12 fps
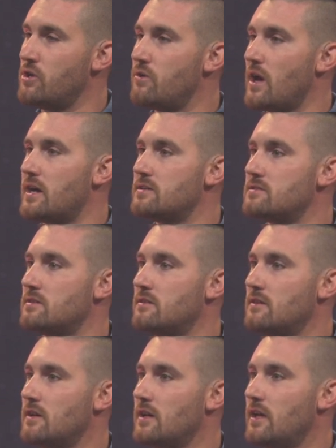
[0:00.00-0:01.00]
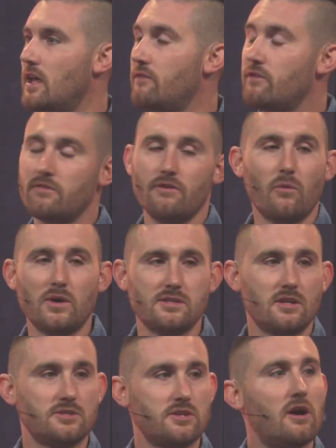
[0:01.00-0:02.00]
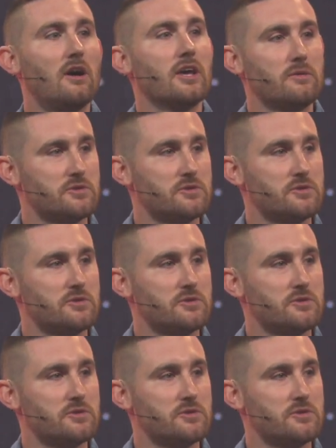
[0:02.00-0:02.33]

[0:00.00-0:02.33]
for you guys. Even if it wasn't a song,